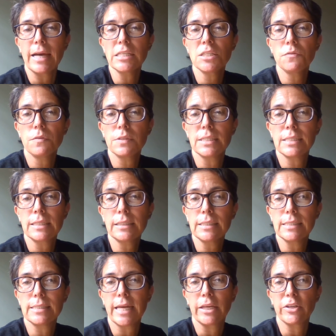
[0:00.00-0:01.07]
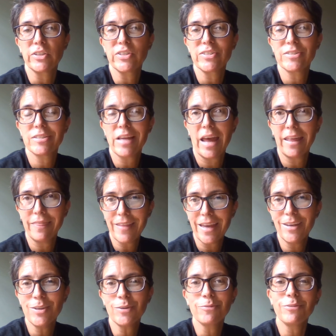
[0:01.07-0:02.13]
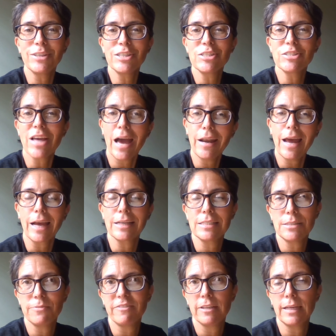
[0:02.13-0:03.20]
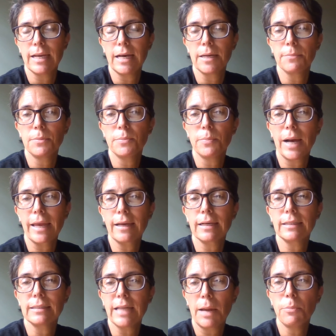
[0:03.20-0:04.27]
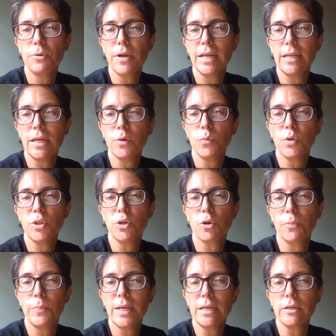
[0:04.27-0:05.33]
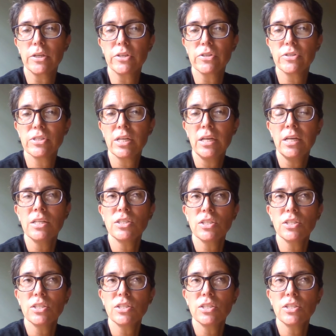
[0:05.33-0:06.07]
as facilitators, and then you'll finish that activity up by collaborating with your peers